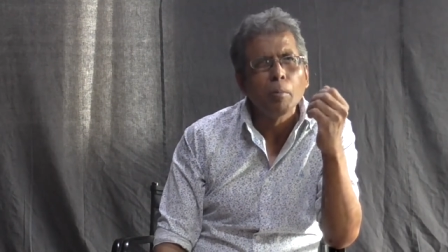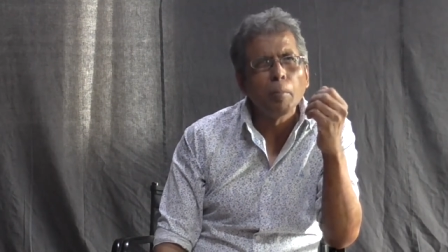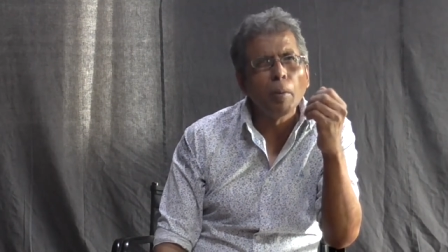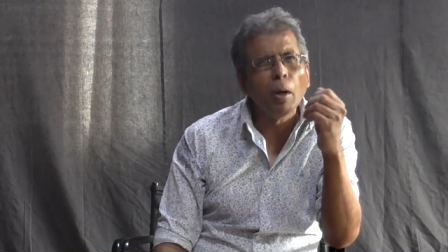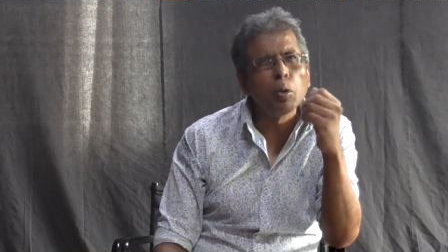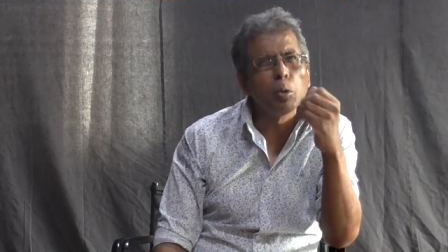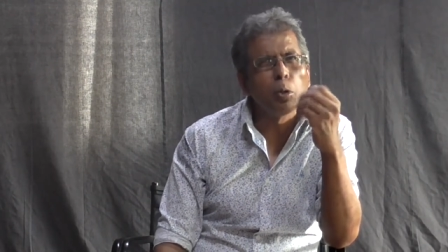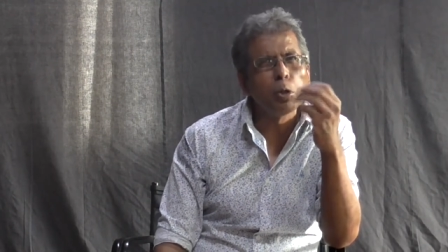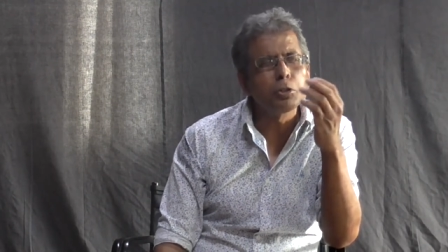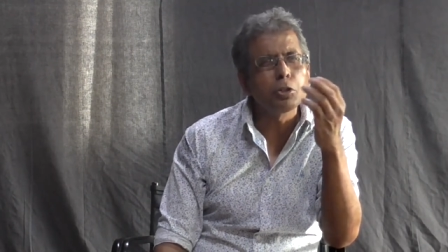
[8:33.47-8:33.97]

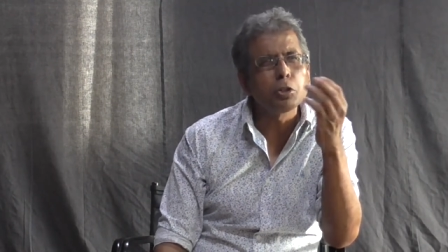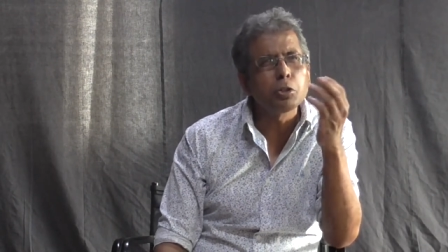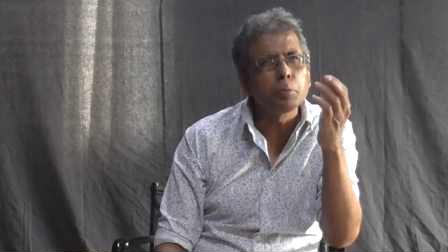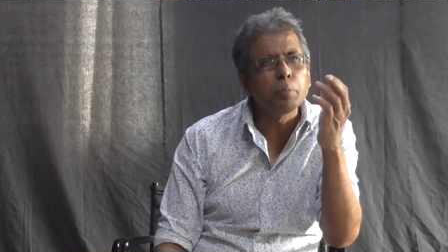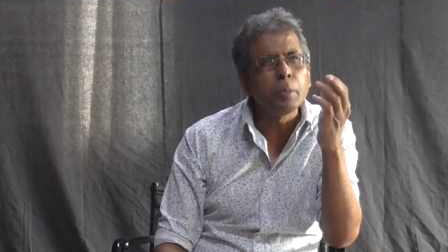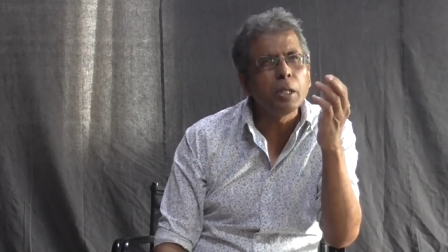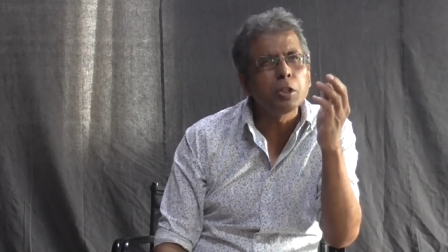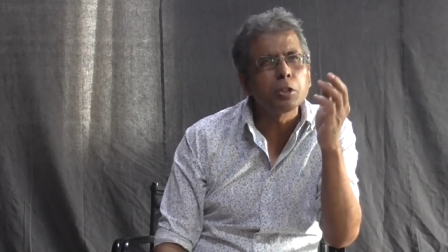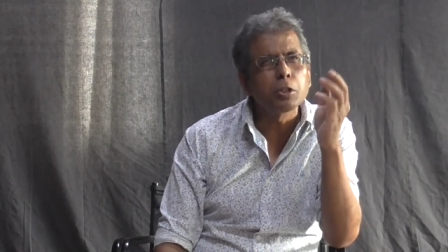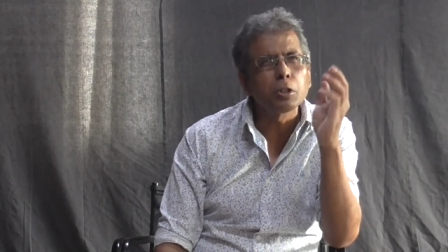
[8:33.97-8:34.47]
Mao also
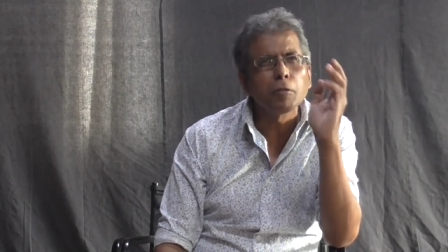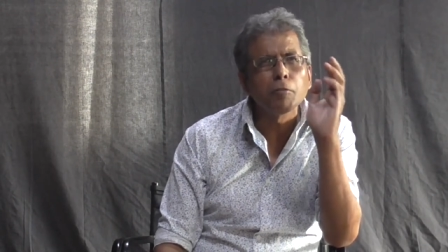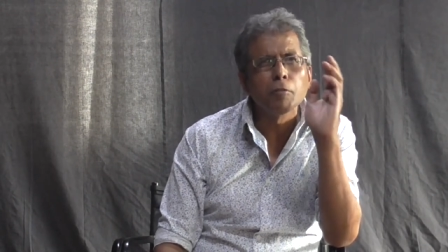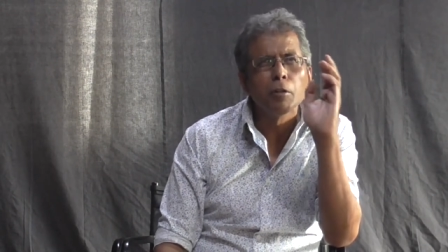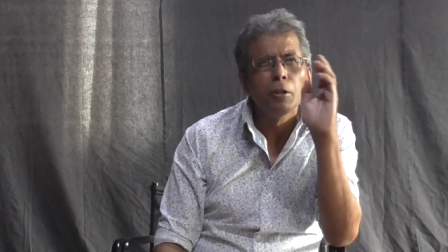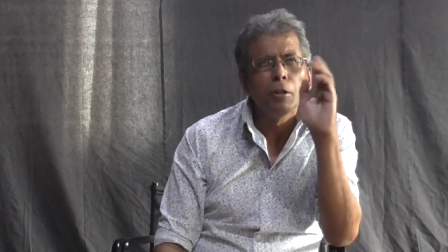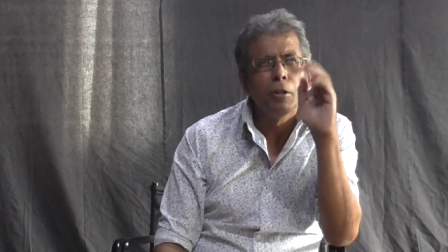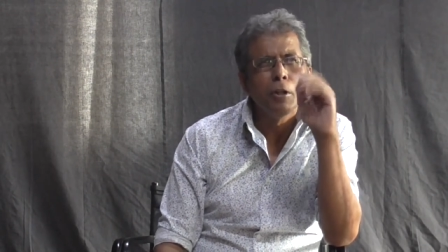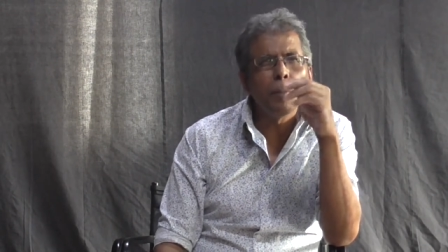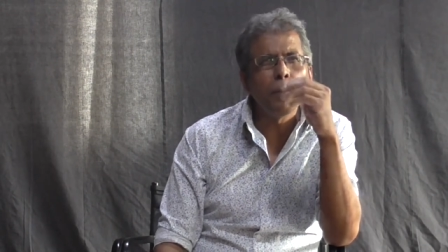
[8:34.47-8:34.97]
speaks
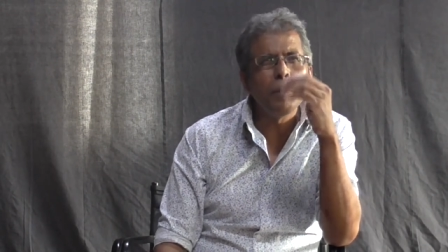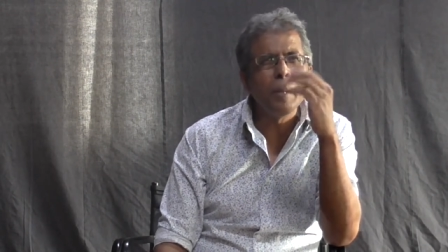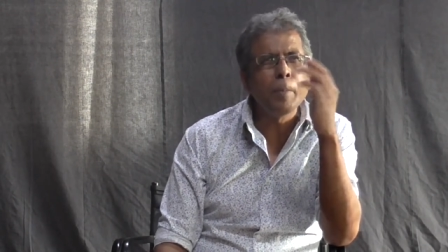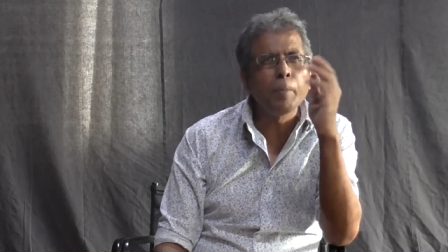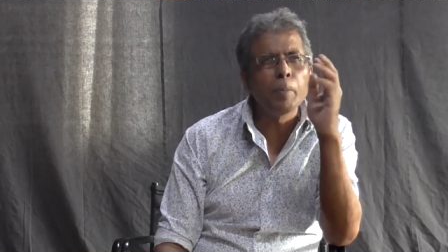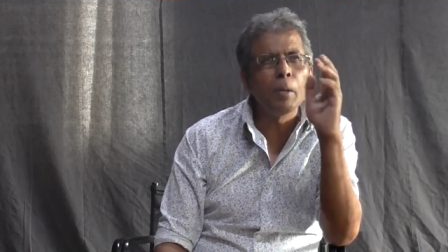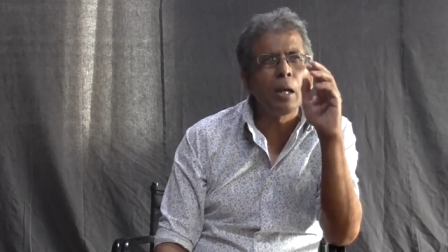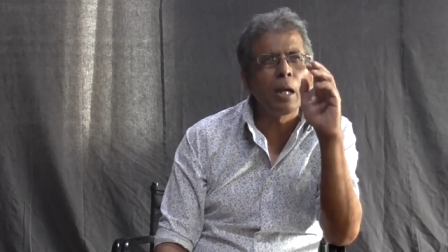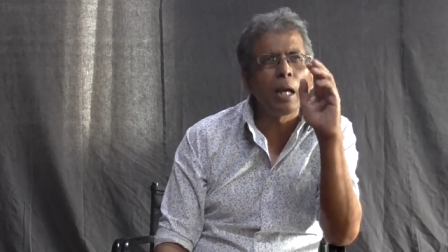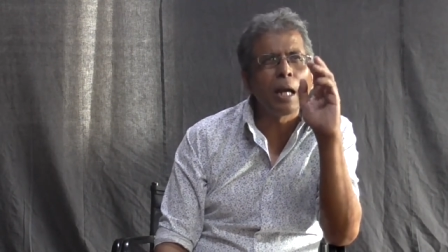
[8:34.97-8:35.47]
of the
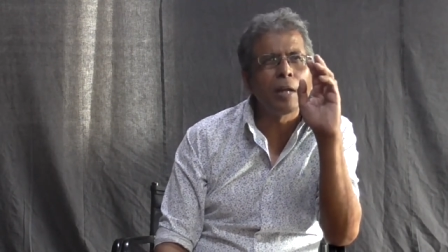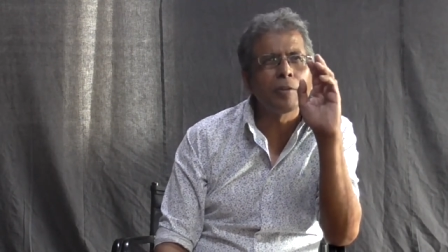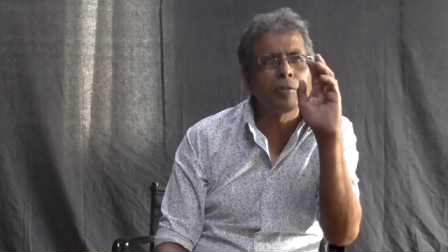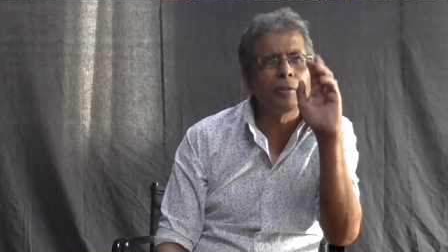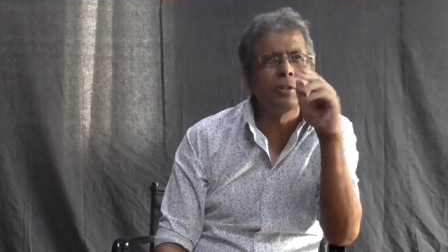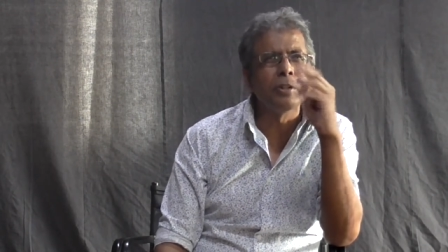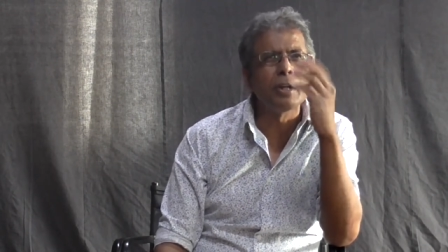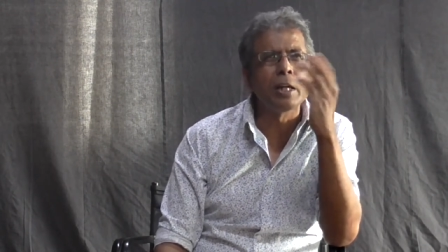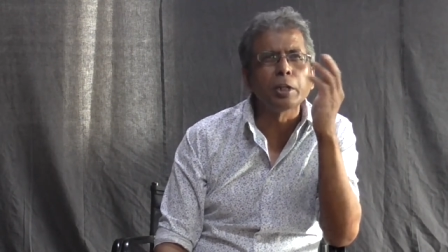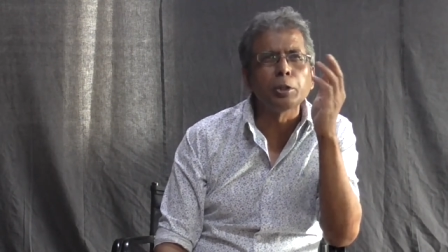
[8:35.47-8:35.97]
people as
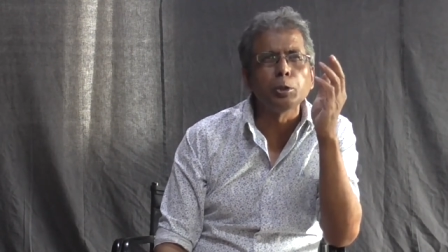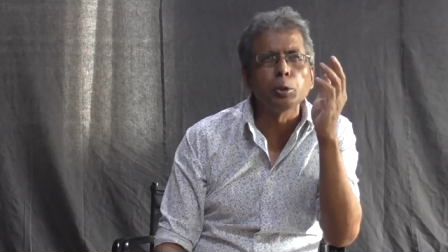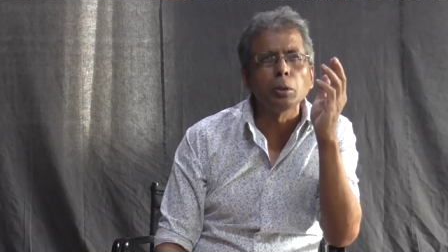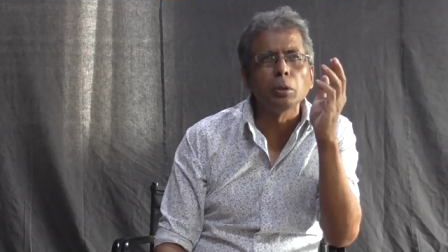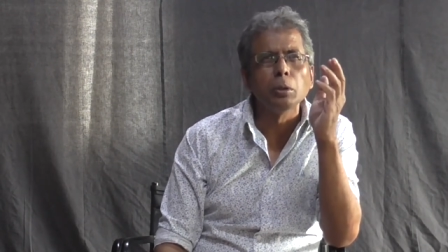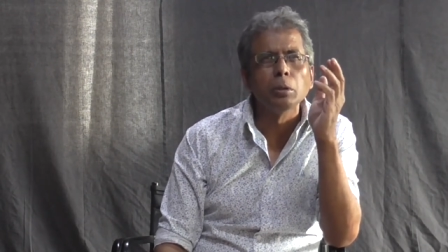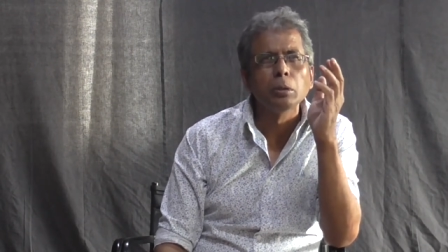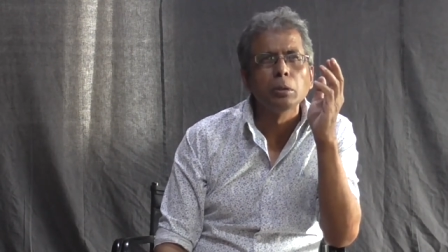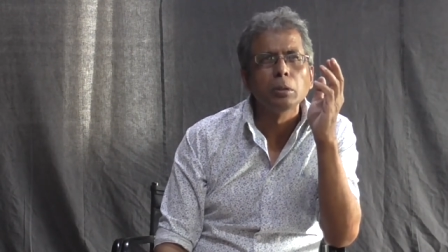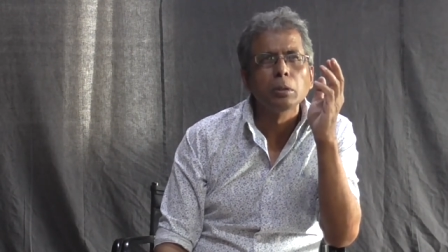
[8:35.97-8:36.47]
intellectual.
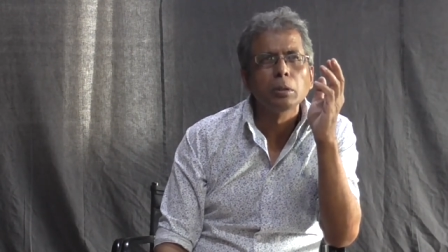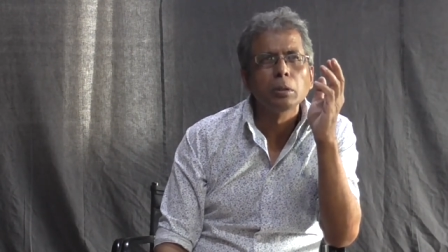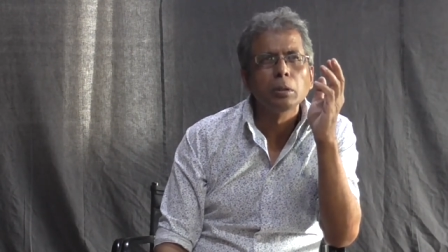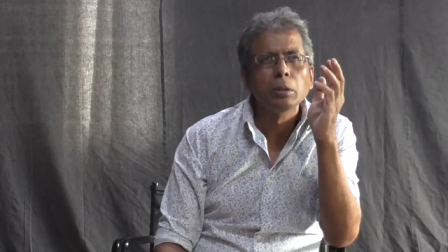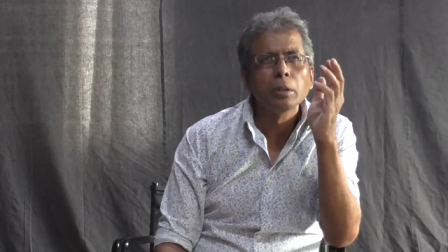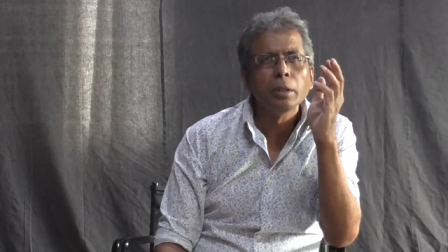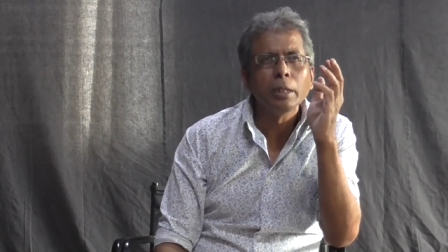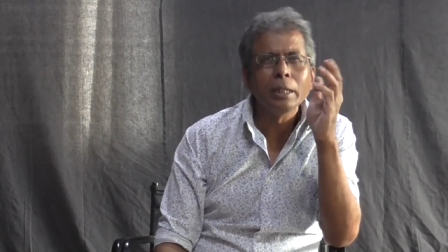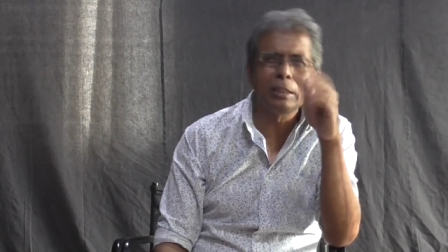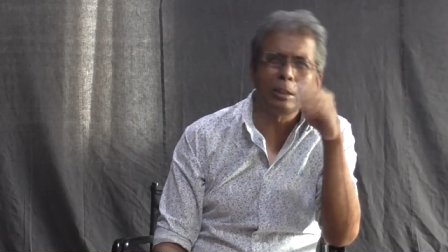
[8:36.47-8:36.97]

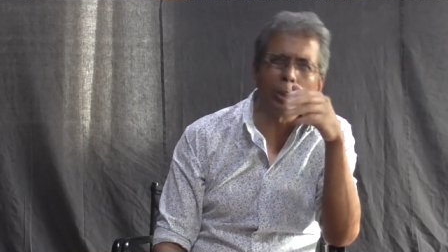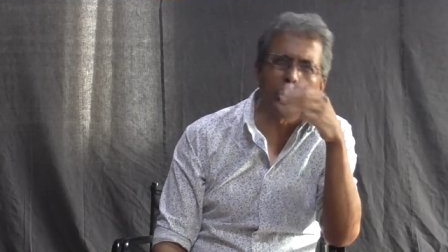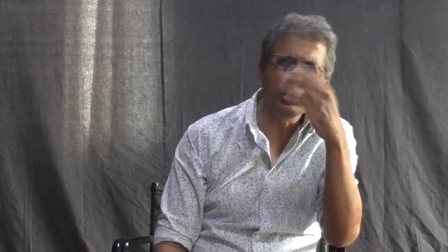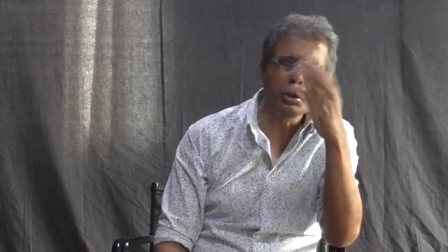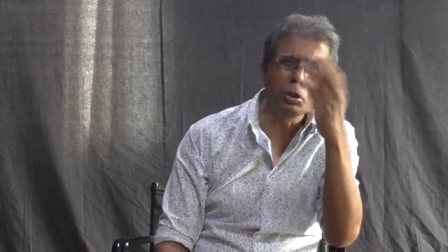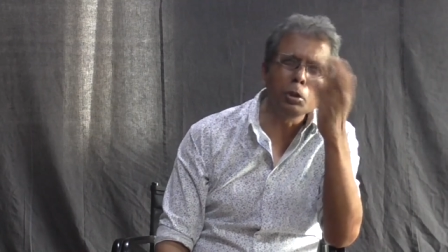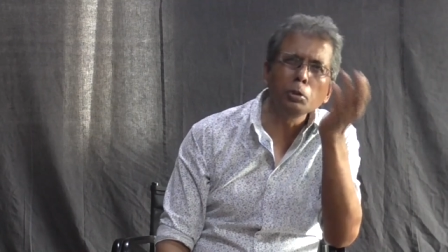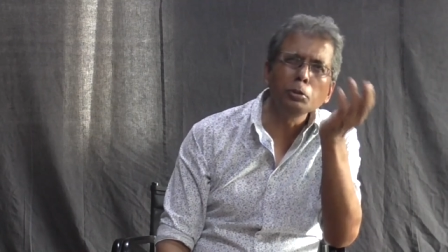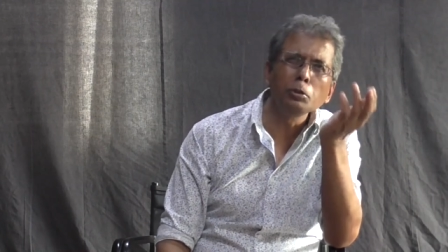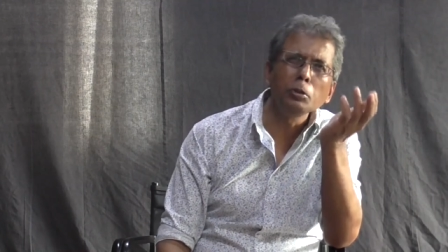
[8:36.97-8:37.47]
It's
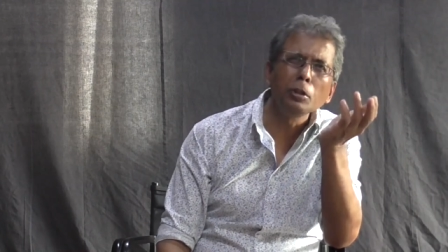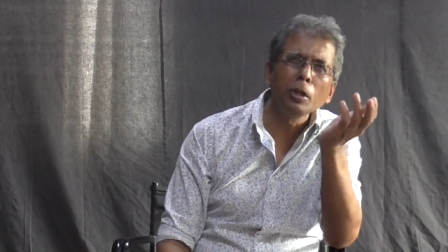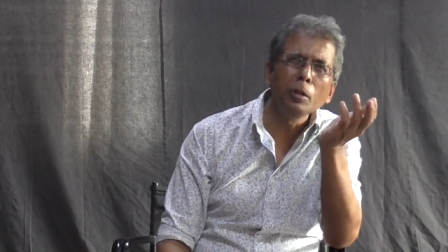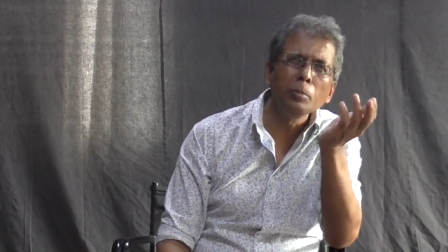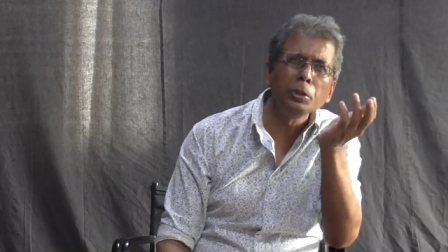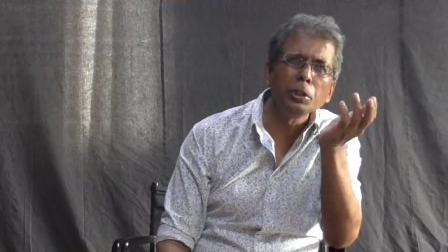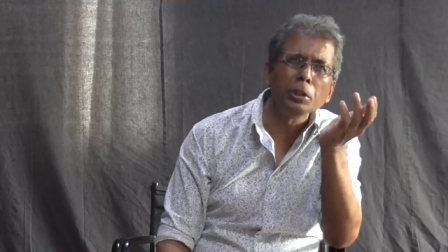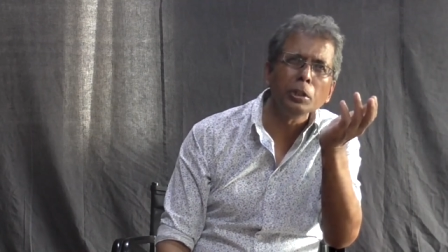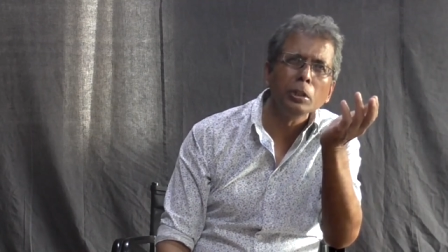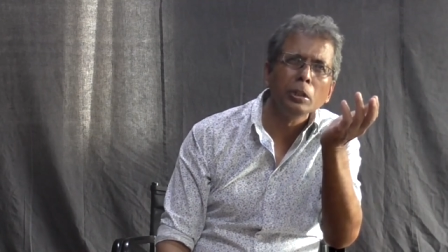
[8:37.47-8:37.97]
also close to
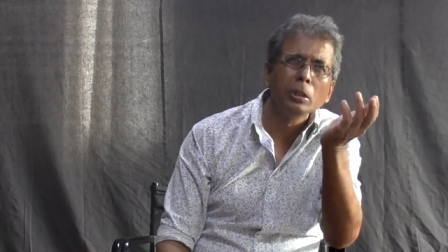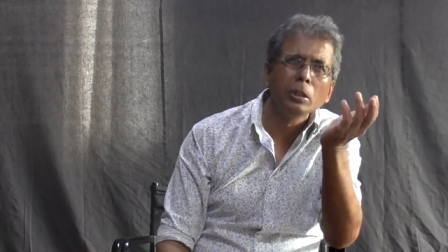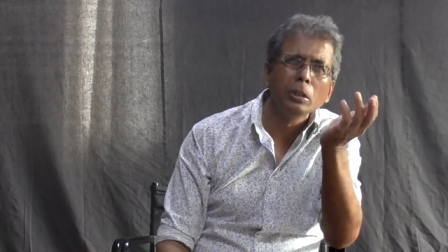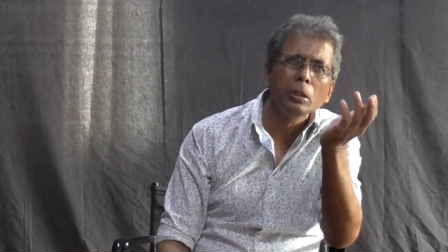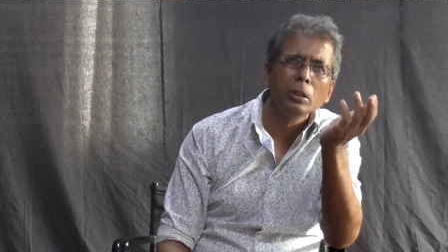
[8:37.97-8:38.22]
Gramsci.